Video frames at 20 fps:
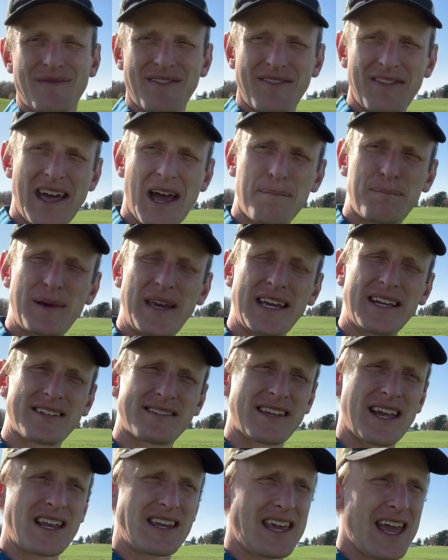that being
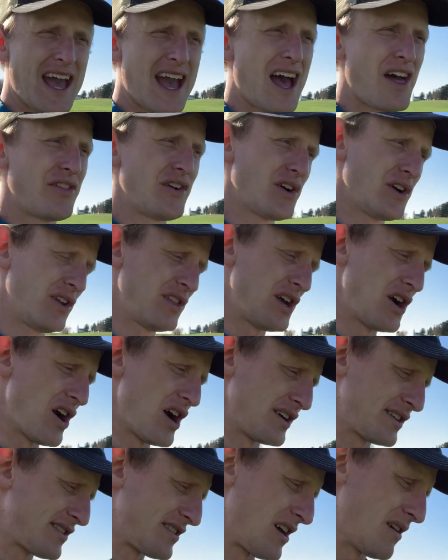said, yeah, there
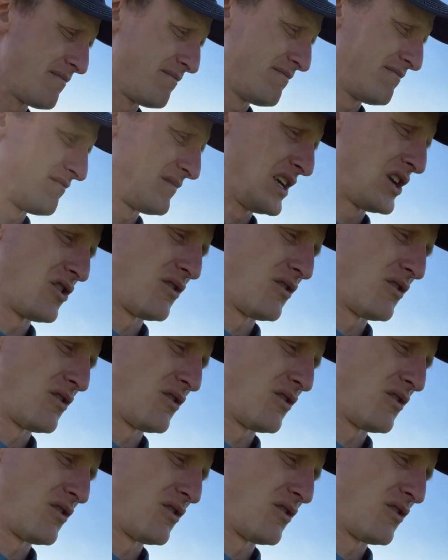are some